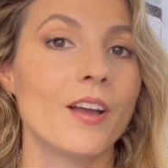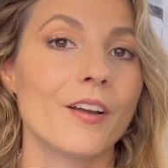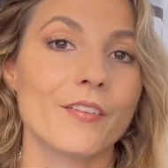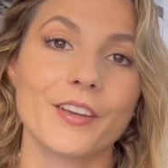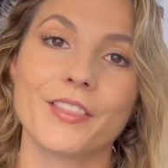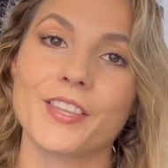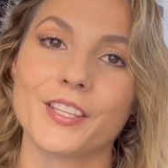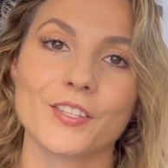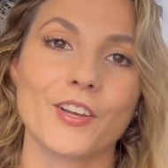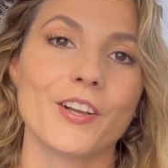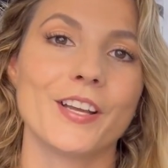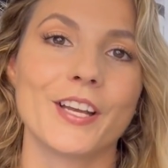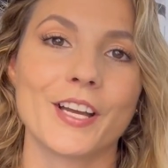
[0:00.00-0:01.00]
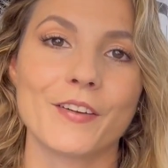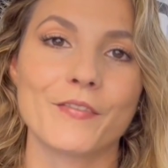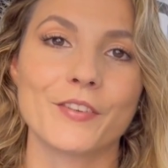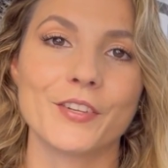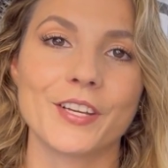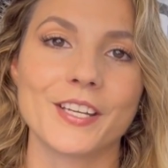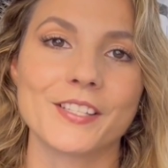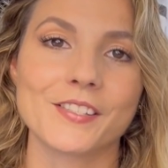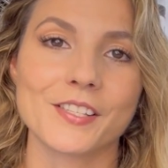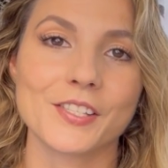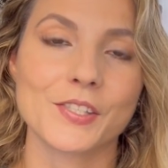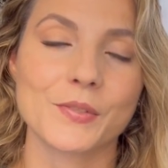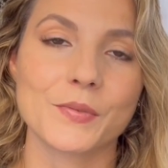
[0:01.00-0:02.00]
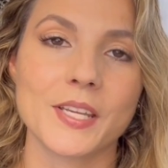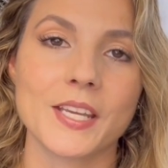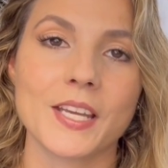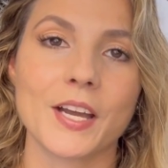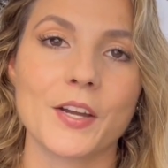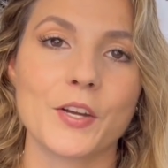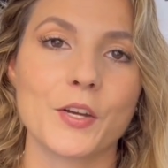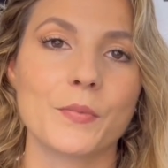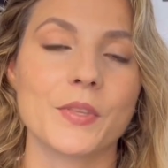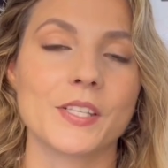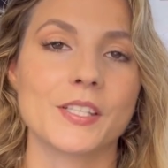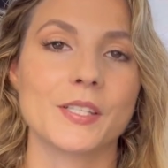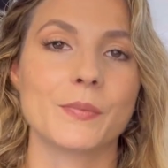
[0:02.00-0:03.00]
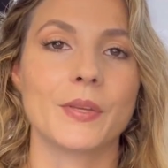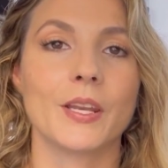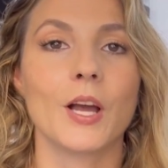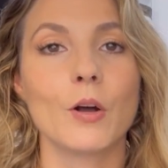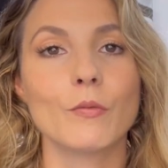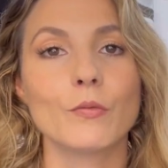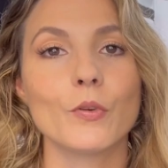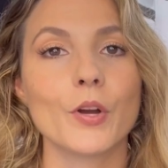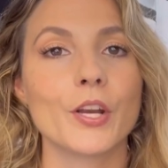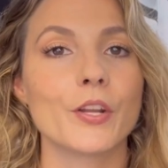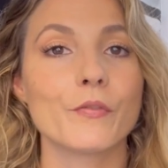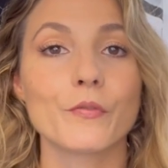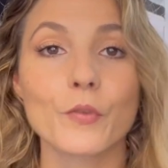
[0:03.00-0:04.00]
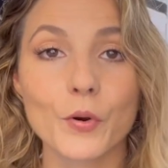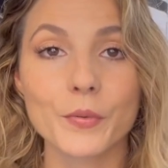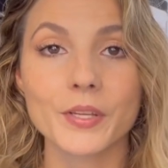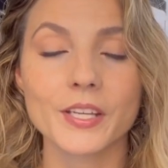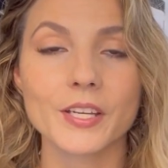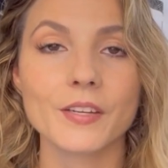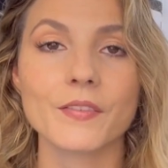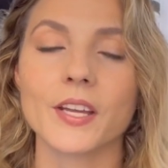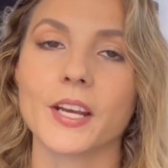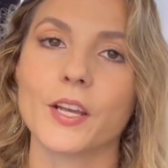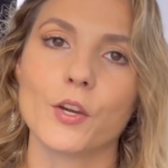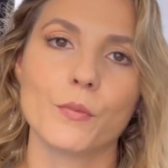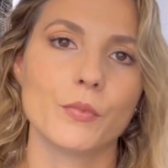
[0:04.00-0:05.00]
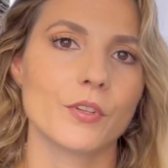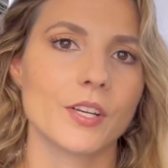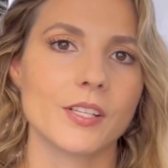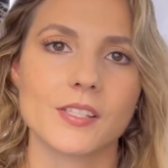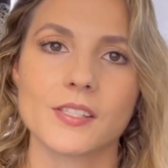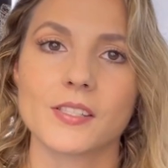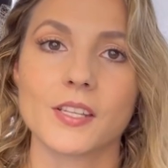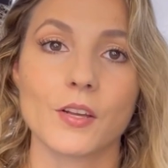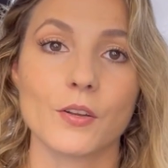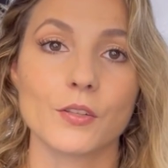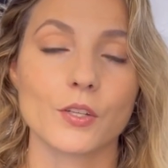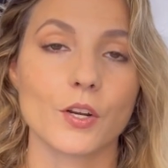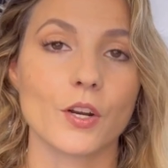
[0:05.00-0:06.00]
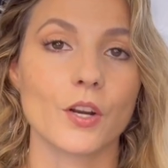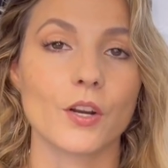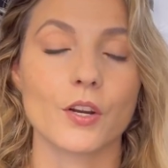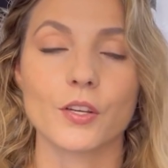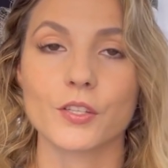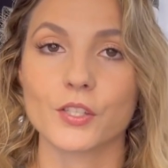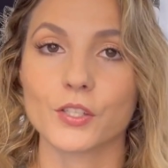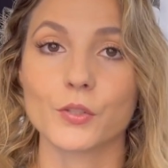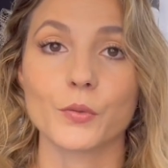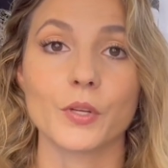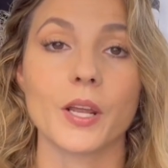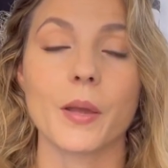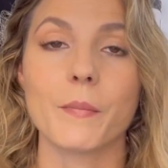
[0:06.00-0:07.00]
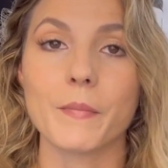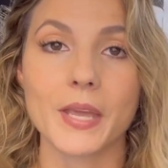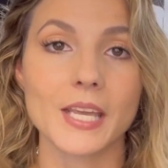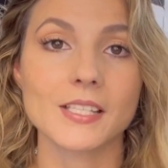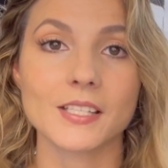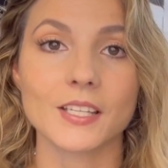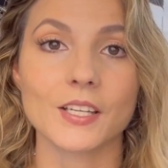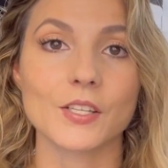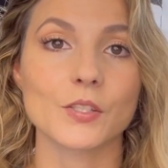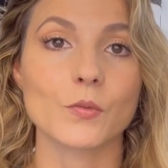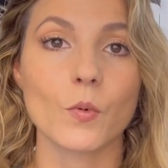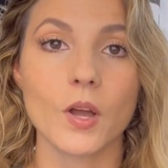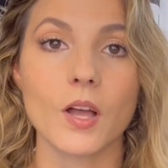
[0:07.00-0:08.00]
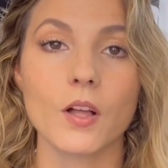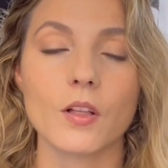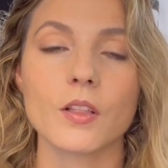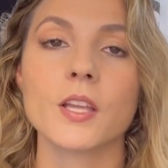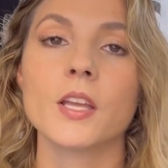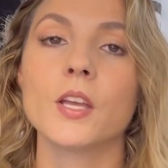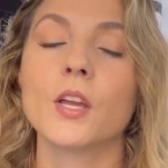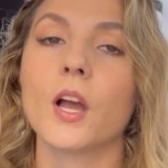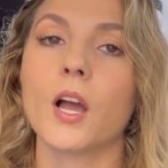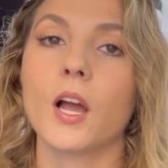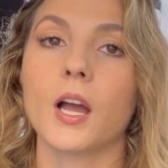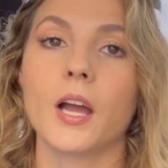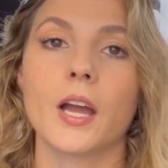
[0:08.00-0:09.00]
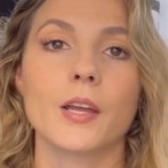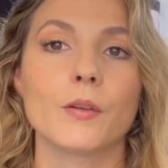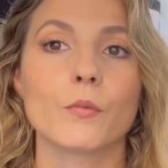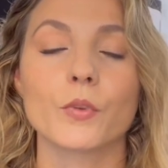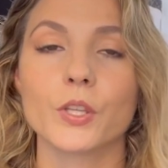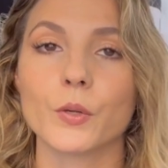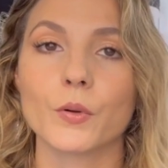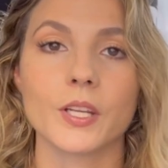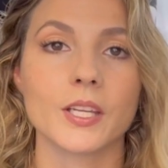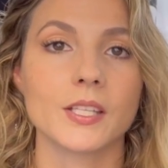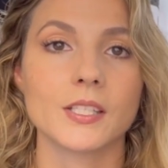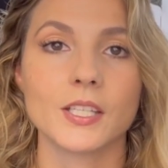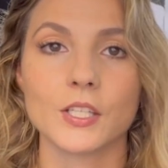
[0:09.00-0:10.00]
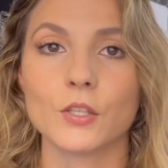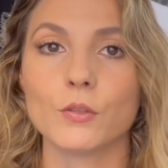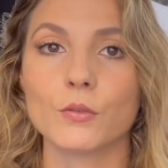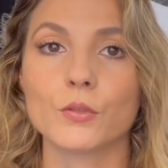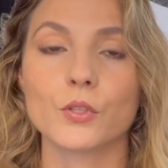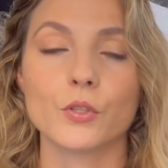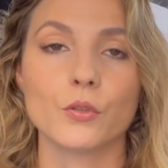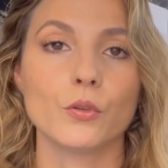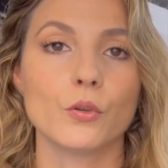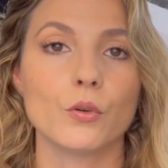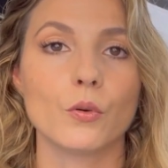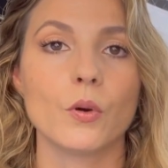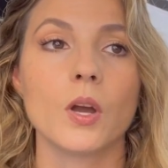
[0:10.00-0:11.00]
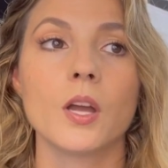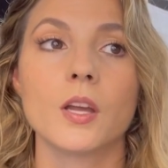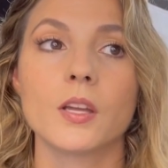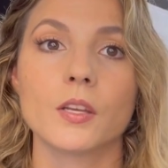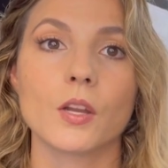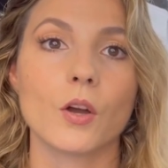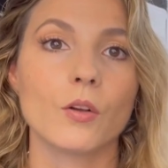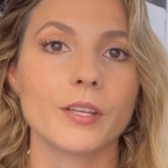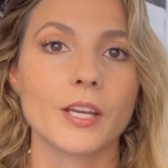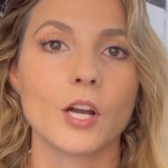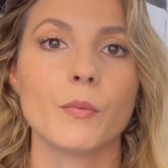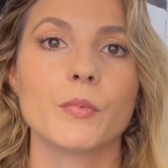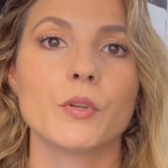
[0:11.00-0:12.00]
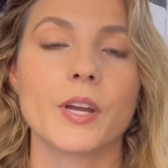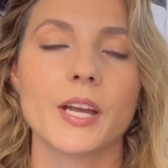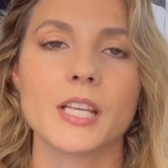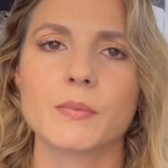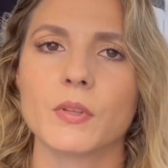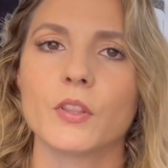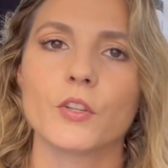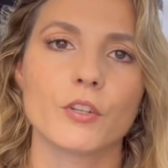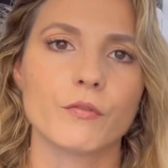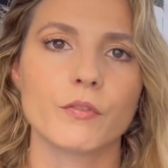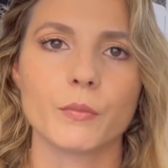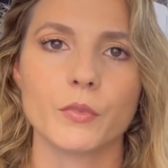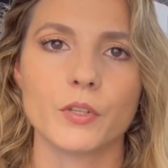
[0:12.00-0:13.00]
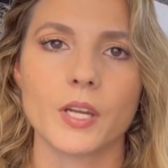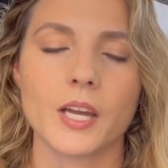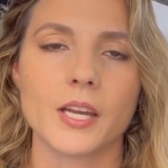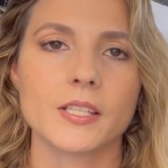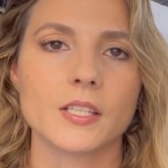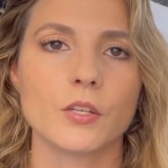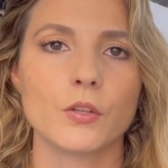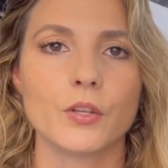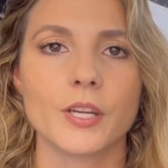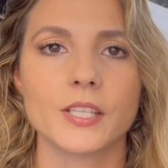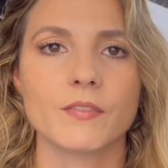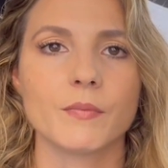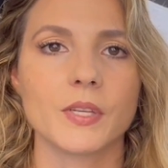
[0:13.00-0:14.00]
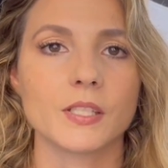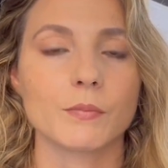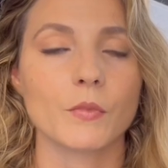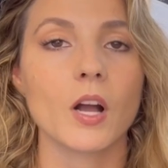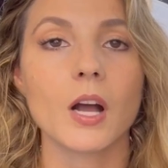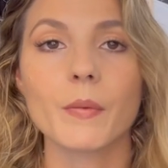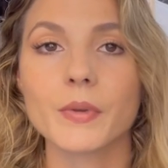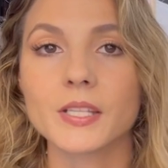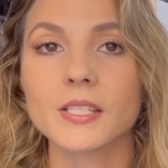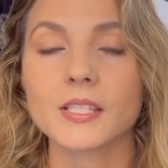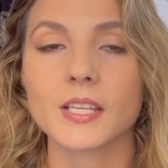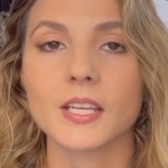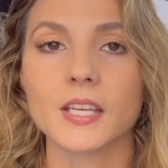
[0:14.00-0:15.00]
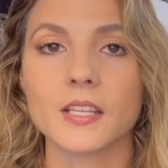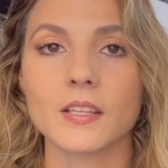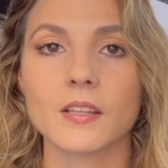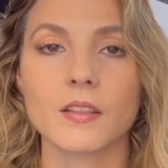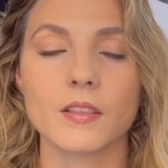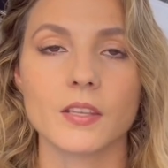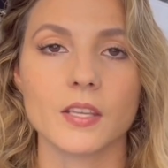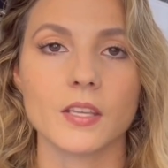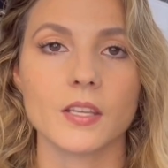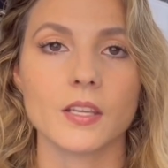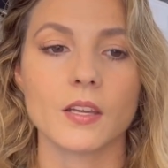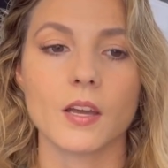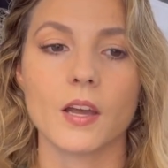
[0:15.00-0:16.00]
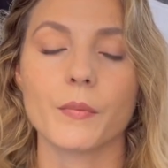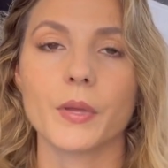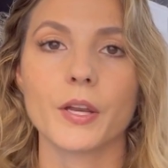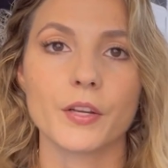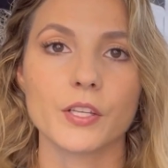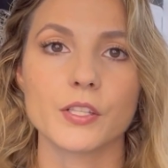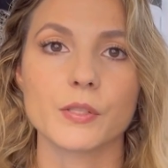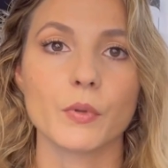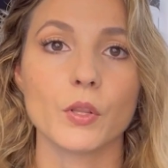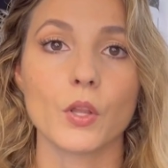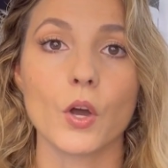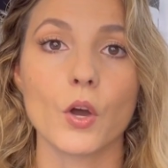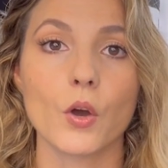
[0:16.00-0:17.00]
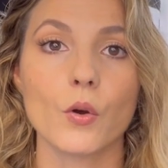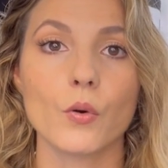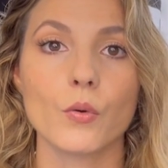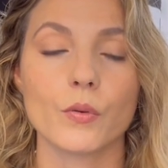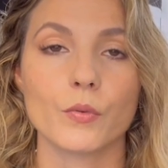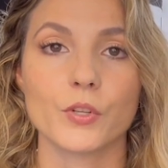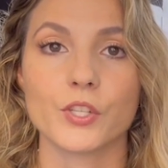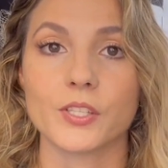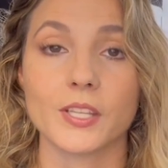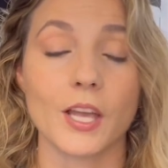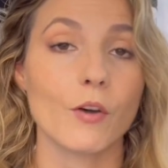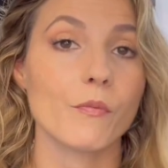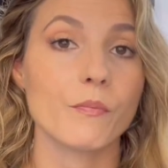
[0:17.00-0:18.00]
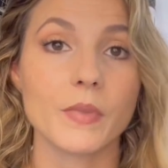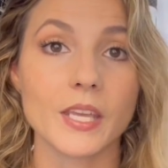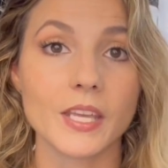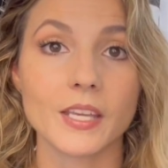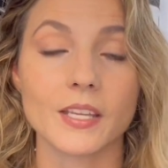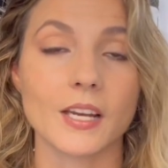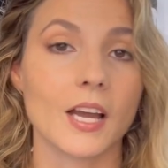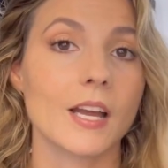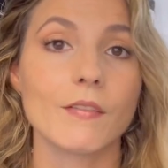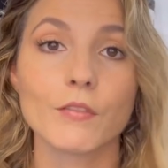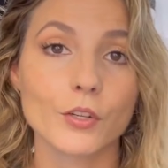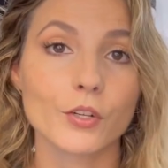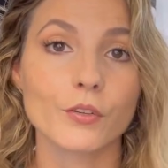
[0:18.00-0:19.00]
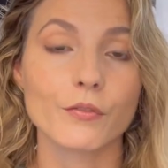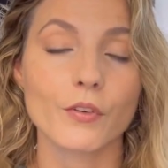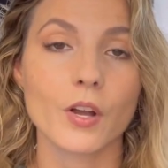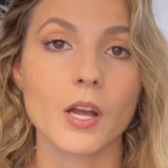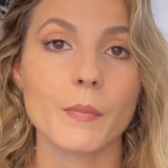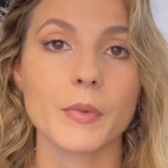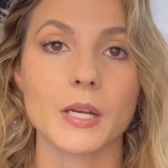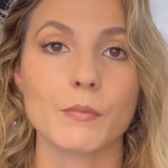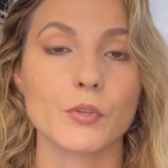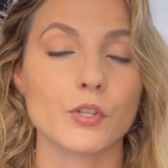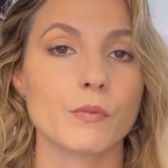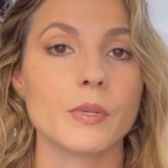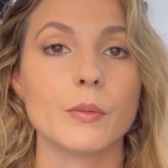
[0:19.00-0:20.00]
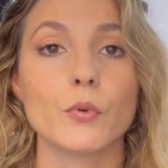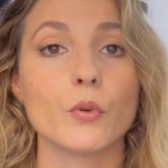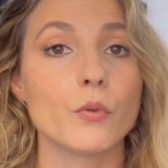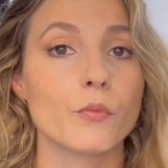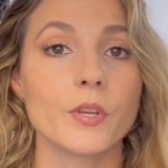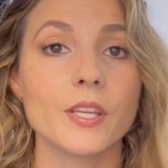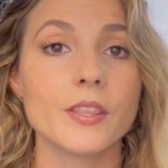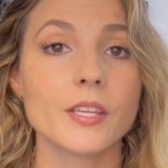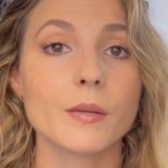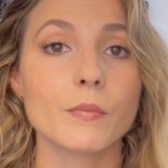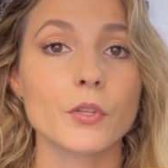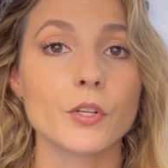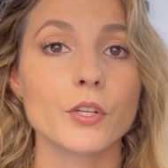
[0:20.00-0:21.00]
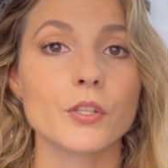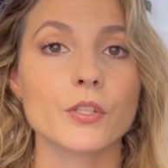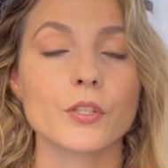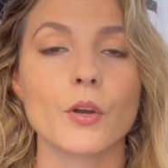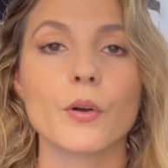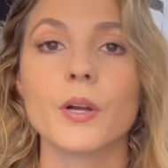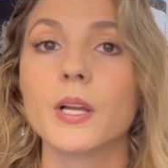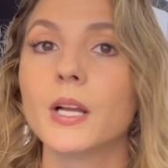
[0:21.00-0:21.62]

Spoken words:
All right, that's all I have for you guys this week. I hope this has been helpful and informative, and I hope your guys' sales are just doing amazing as well. I really want to continue to not only help you guys, but learn from you guys. I know you guys have made some comments in the areas below, which has helped me and I've learned from, and I'm sure people who read them learn. So